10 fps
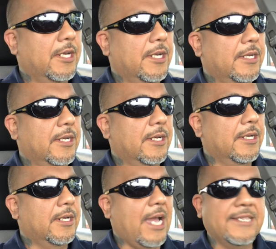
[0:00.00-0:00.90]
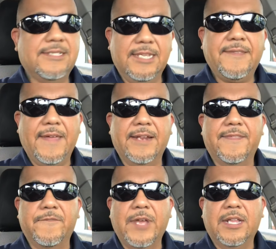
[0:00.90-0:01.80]
And uh, I see that
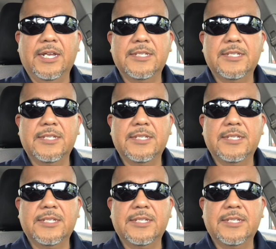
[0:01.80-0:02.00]
in the valley.